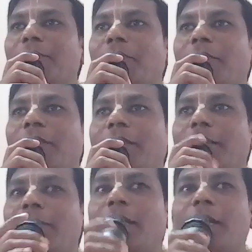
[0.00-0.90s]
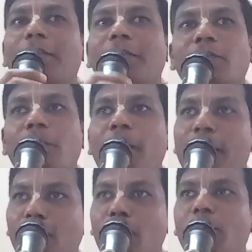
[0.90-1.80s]
So in this analysis, we
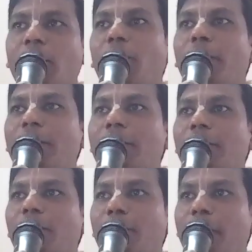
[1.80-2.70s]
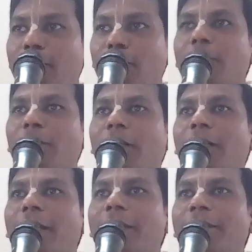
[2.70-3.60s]
might lose our bus, we might lose
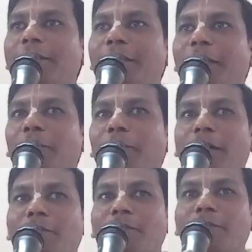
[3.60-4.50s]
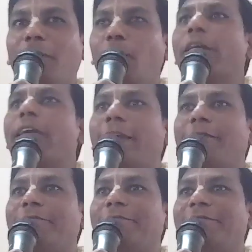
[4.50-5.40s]
our train, but we don't
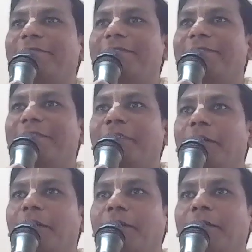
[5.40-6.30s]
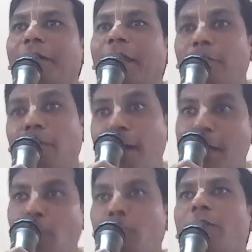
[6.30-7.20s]
care. And we
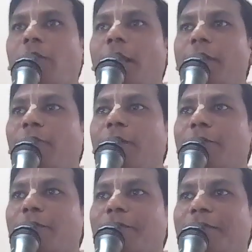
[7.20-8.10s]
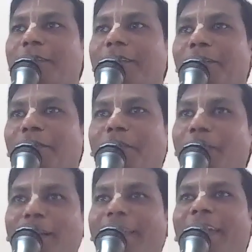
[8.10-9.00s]
might lose our life also.
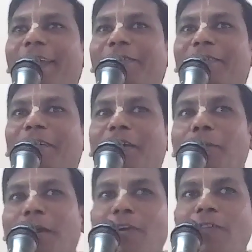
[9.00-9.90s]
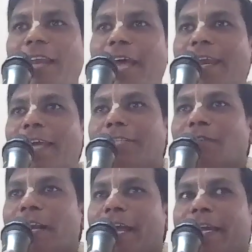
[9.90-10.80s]
We don't care. But we will
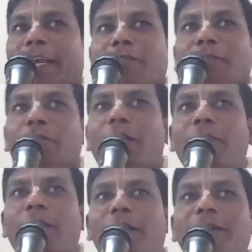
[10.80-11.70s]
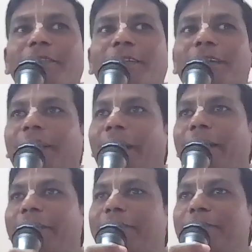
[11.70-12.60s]
analyze one day cricket for 1 week,
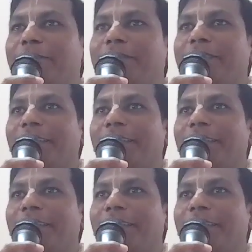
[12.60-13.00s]
10 days.